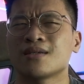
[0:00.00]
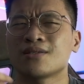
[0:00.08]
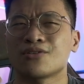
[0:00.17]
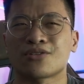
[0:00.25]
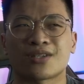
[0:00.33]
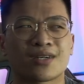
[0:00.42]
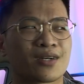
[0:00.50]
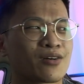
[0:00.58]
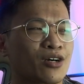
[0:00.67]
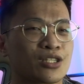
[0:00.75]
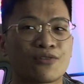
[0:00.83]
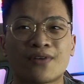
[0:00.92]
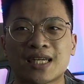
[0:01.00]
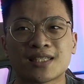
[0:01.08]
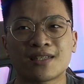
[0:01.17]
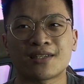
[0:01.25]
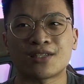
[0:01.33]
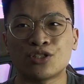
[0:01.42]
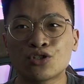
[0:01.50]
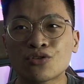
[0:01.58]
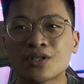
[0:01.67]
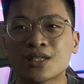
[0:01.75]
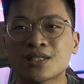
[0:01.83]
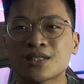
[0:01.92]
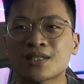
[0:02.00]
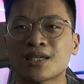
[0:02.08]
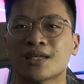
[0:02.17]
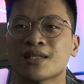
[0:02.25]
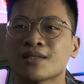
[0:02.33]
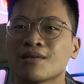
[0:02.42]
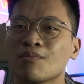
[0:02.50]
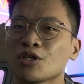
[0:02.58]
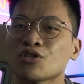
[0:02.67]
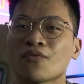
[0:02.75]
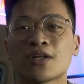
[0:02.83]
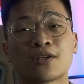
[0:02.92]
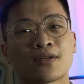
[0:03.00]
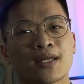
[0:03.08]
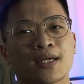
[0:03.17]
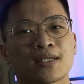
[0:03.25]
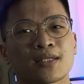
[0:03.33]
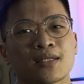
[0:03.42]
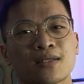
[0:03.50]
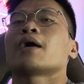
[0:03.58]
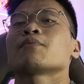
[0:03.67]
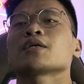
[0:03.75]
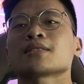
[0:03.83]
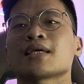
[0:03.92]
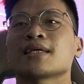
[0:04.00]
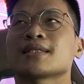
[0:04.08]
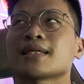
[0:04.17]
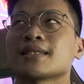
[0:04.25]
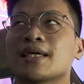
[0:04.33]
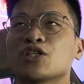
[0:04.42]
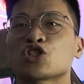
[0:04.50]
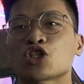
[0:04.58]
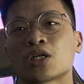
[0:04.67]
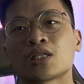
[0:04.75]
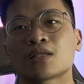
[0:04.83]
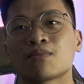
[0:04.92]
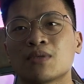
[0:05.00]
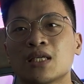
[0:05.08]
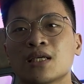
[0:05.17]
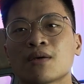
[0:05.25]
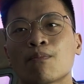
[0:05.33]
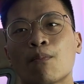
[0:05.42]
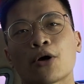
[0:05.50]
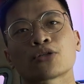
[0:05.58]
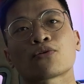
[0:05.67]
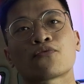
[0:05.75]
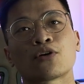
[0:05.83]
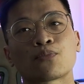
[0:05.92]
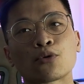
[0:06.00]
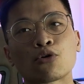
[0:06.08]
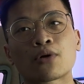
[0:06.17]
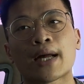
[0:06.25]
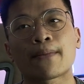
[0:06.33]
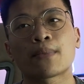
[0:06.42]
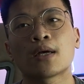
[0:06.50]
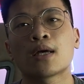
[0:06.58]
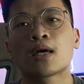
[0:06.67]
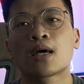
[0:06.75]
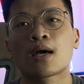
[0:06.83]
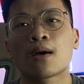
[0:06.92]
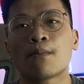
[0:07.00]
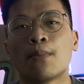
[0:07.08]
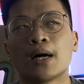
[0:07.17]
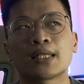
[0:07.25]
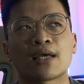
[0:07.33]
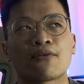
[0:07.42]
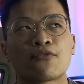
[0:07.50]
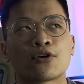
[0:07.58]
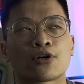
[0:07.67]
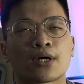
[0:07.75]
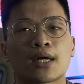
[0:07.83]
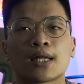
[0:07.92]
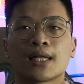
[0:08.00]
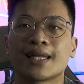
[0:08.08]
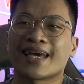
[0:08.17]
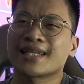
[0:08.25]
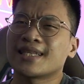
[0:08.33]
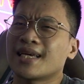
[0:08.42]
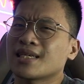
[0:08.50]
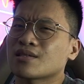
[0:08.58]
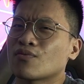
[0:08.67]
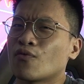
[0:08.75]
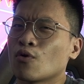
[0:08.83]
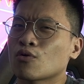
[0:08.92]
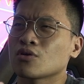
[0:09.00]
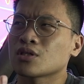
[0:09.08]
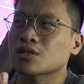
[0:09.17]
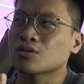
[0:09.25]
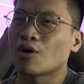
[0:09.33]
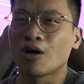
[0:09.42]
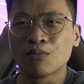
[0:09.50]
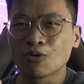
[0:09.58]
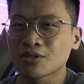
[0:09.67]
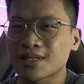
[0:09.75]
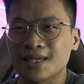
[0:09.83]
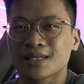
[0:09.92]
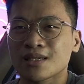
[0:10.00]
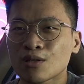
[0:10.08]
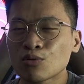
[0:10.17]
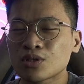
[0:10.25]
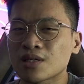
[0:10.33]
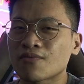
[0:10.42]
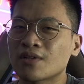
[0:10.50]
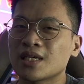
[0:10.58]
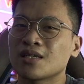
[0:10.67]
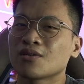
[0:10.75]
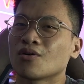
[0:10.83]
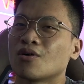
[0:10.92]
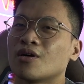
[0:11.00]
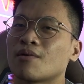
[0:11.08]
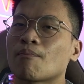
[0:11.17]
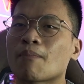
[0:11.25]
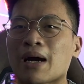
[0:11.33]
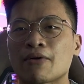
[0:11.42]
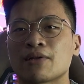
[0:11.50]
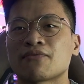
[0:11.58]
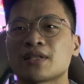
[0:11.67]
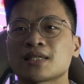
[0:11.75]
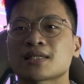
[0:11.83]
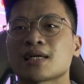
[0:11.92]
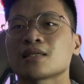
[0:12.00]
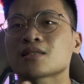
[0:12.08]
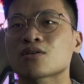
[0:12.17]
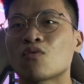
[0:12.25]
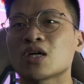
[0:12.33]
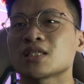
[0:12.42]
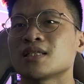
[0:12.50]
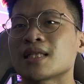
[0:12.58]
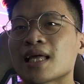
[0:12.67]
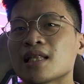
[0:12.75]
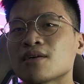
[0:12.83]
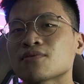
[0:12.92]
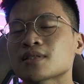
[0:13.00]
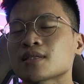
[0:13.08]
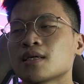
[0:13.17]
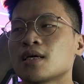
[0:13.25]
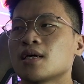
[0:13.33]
your cardiovascular endurance, and a bunch of other things. I'm not saying that they shouldn't be part of your program, but if your leg days focus almost exclusively on powerlifting style squats and deadlifts,